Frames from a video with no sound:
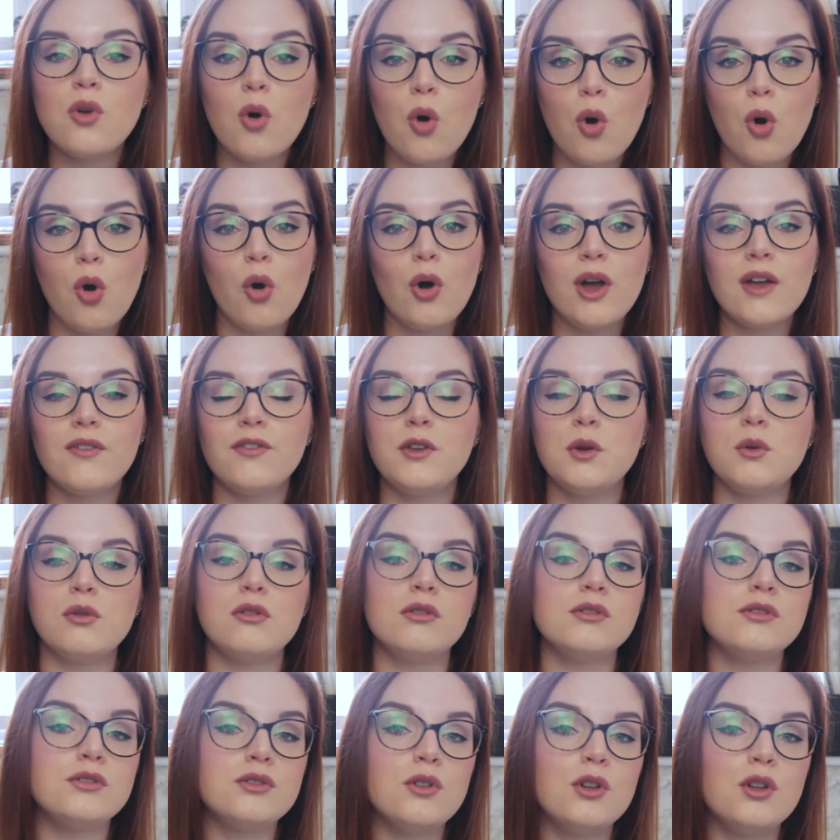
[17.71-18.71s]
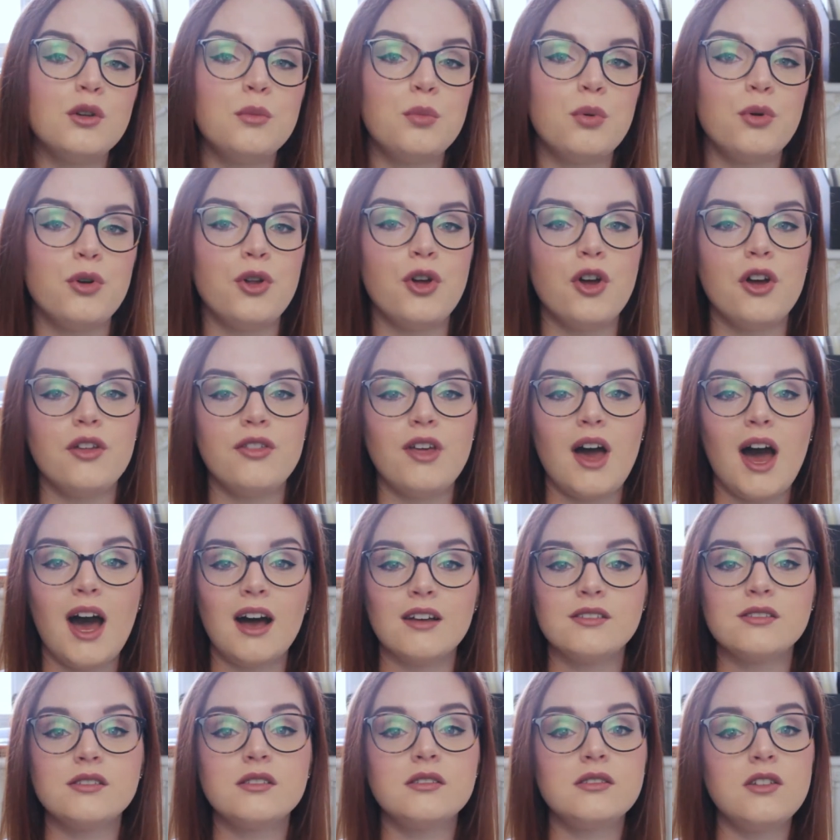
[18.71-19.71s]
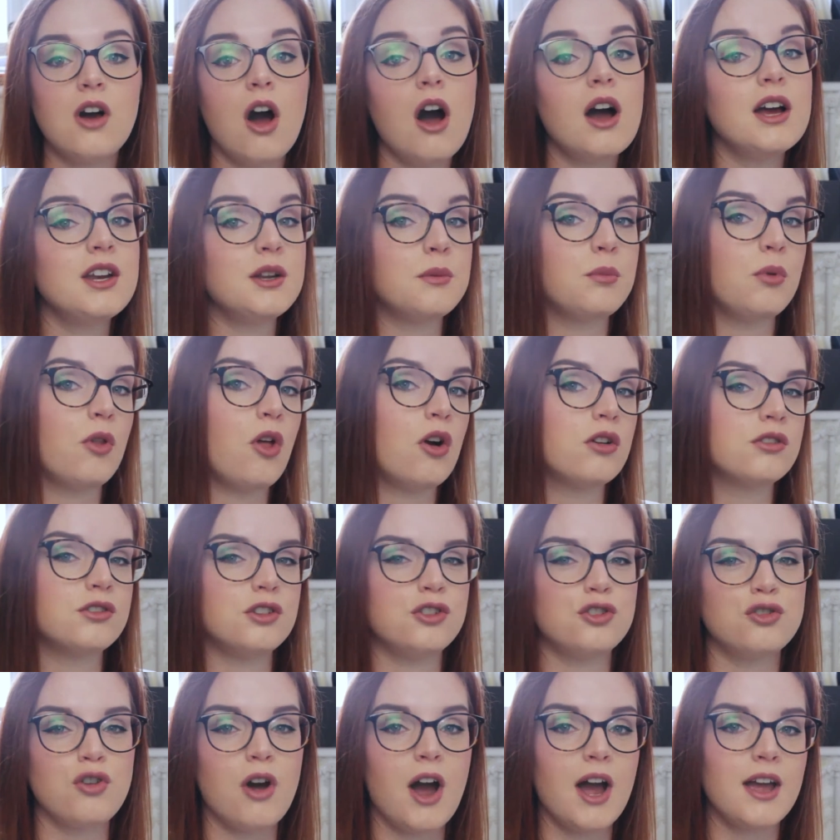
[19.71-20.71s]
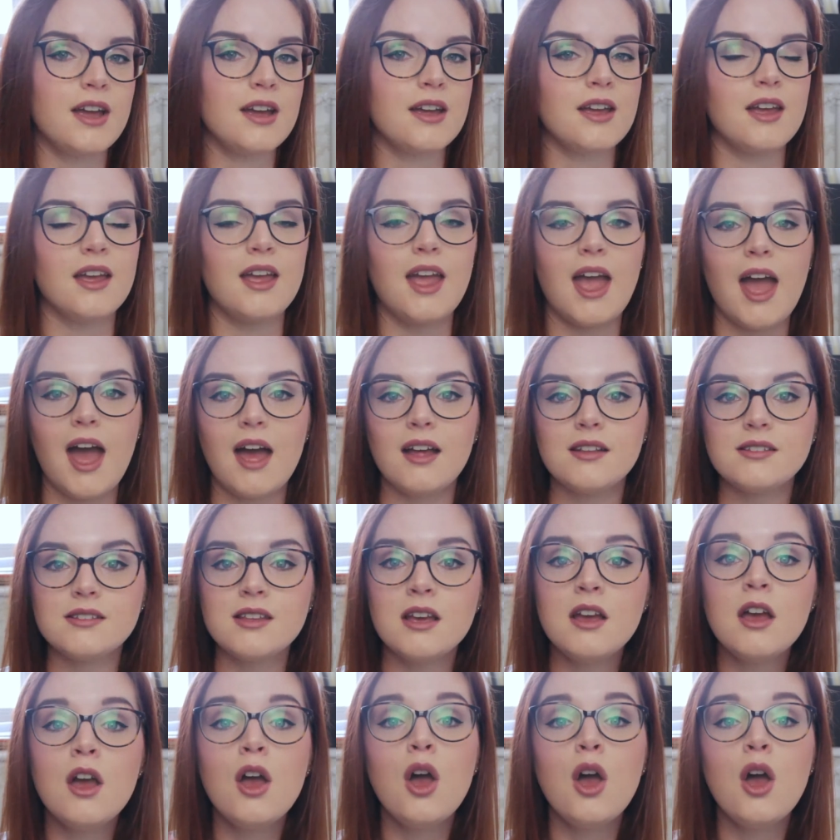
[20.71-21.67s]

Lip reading: or if you are a solopreneur that has started a blog to try and get